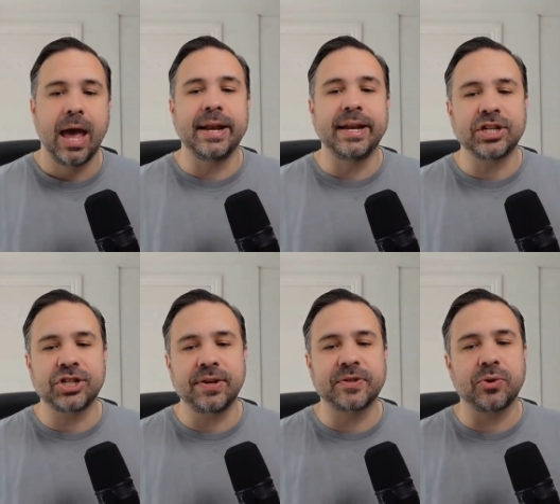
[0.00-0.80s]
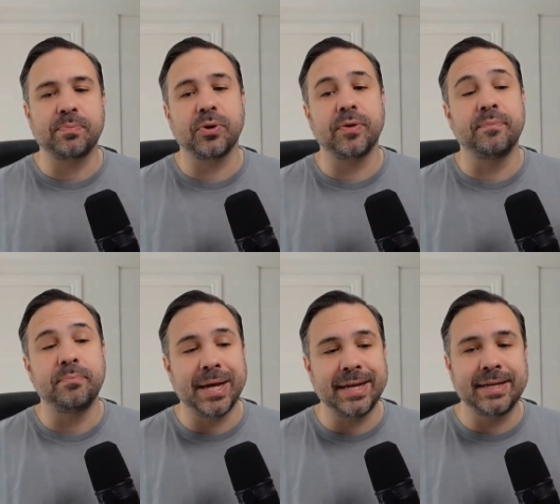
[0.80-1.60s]
Initiatives to improve
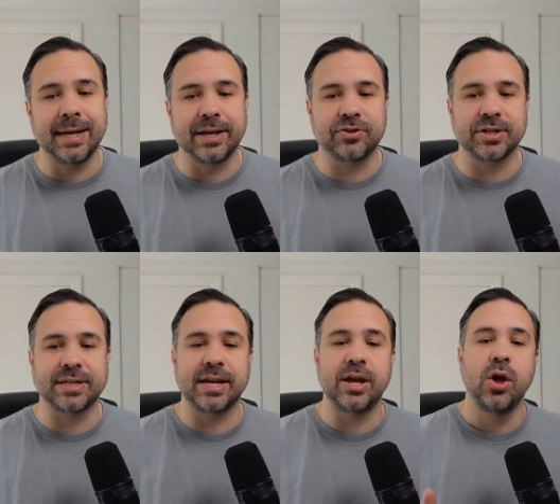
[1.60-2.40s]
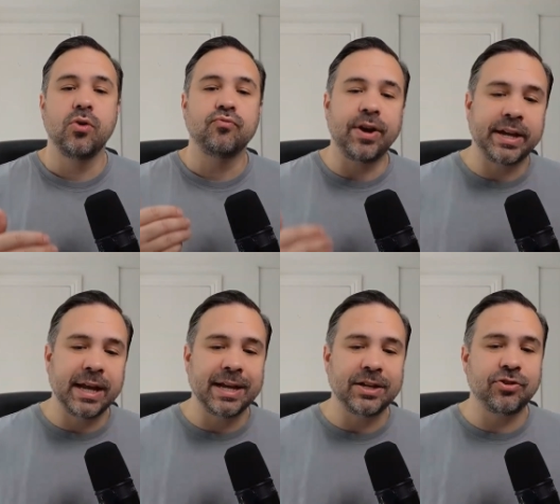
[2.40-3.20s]
media literacy,
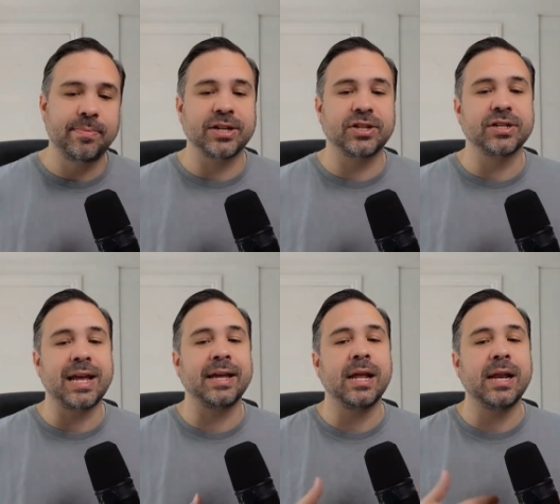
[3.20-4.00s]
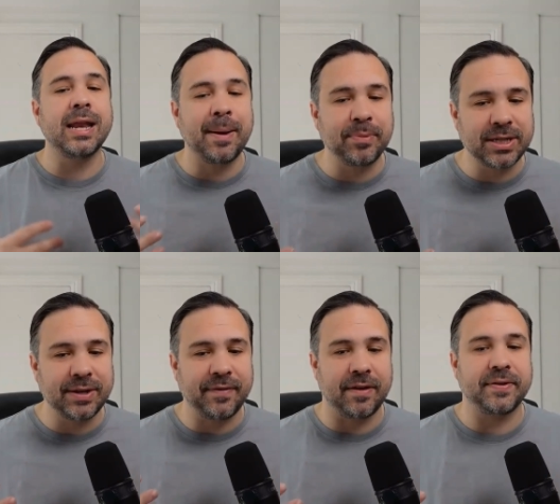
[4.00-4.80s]
regulatory measures, and
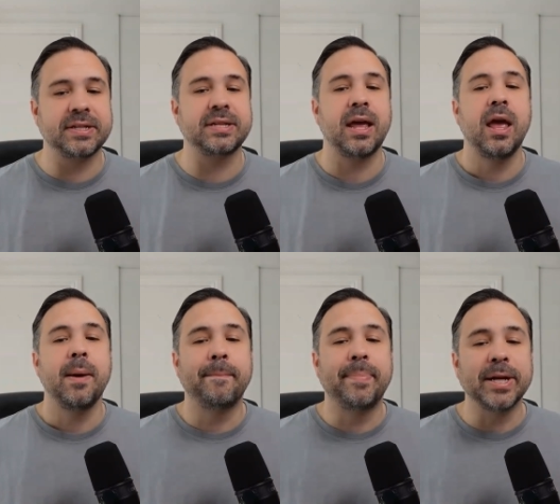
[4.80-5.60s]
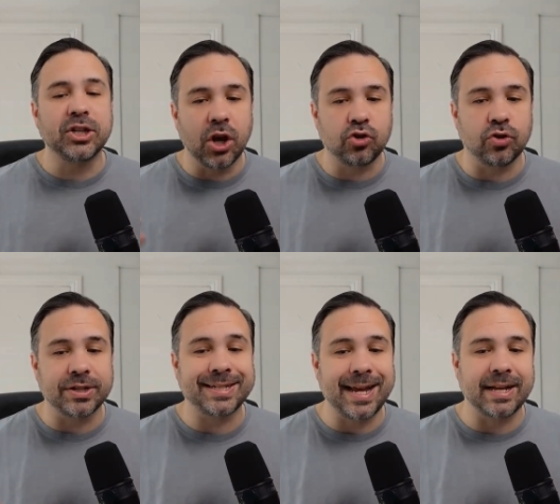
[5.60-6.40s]
collaborative efforts but across
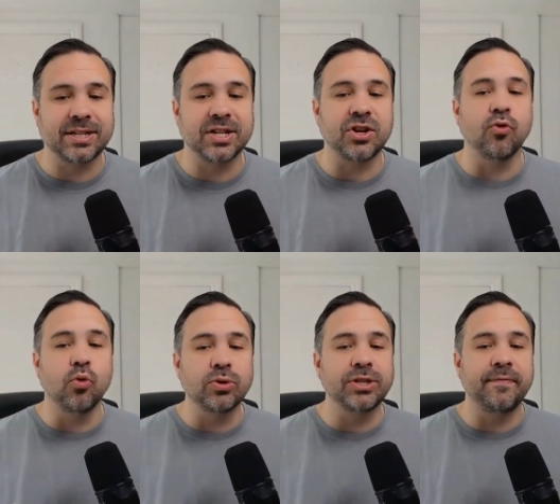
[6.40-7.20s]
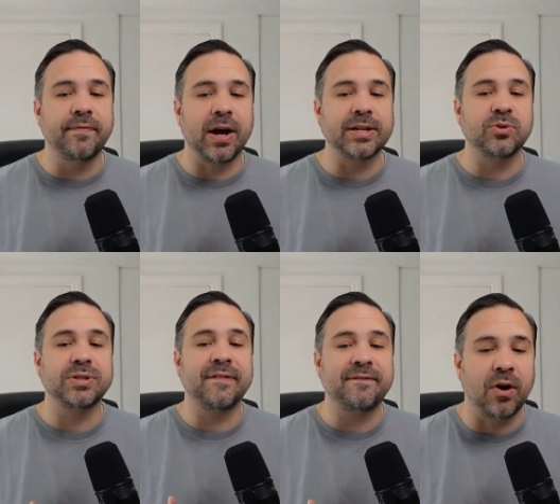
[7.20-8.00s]
sectors are also vital
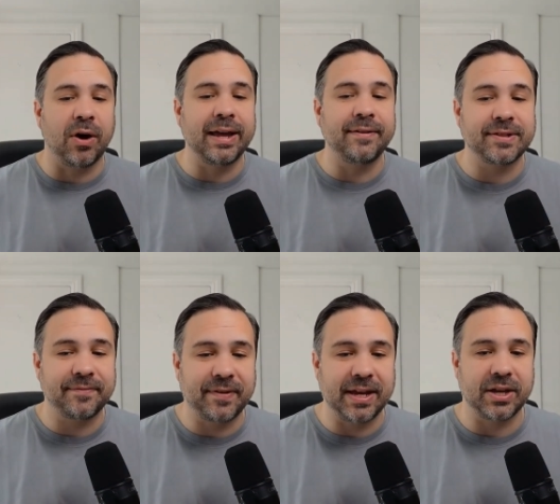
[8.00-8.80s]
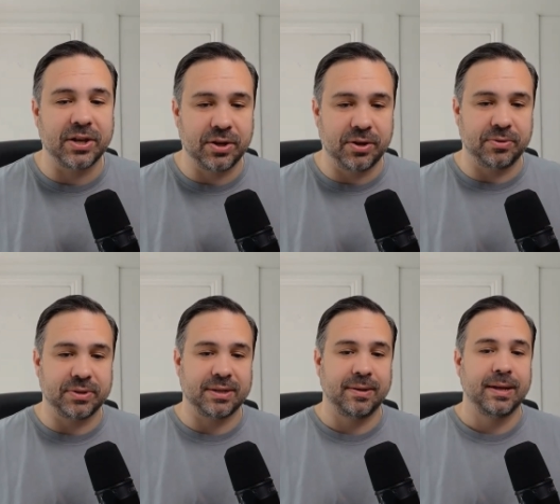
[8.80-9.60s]
to fight fake
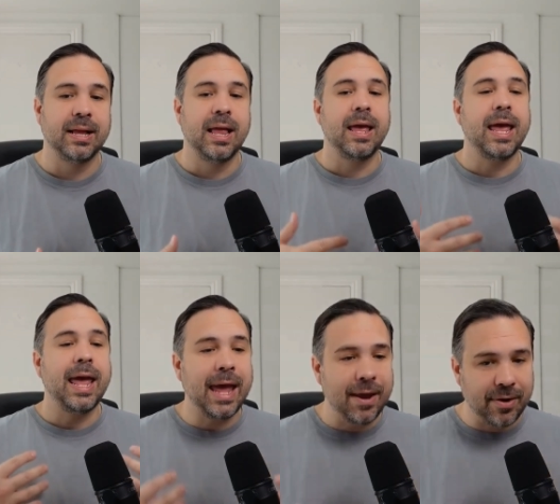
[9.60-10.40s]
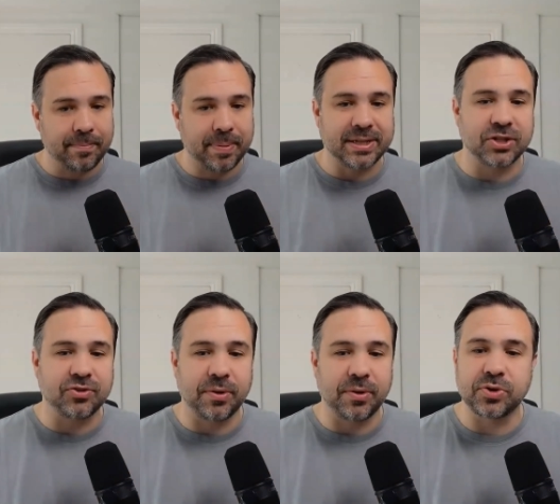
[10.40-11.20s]
news. Here at Business
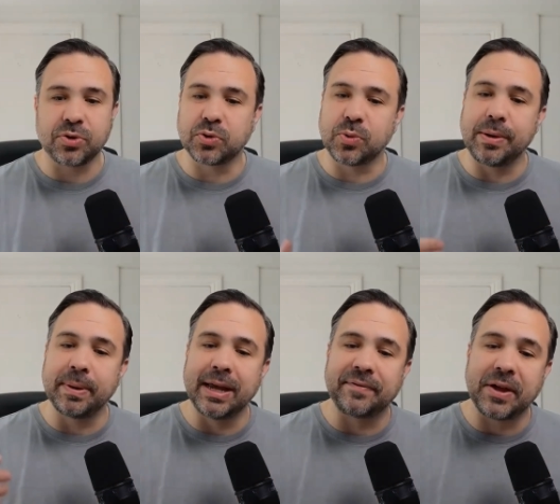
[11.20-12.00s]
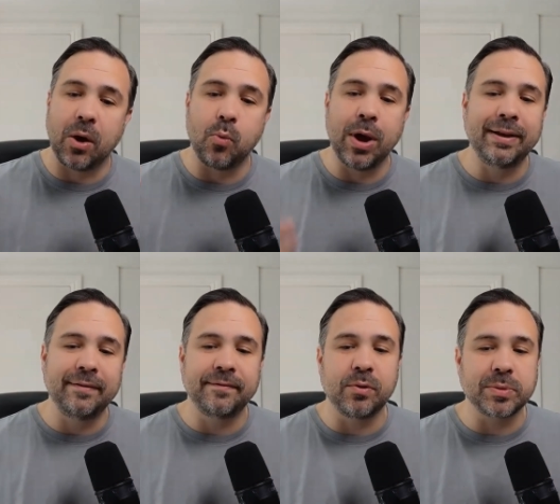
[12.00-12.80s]
Growth Talks, we believe that a
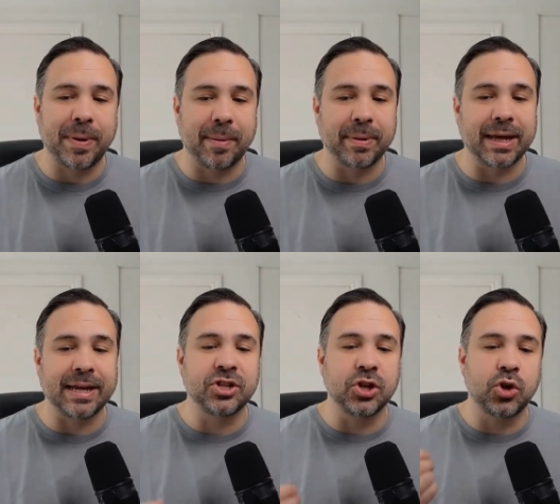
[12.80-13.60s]
well-informed public is the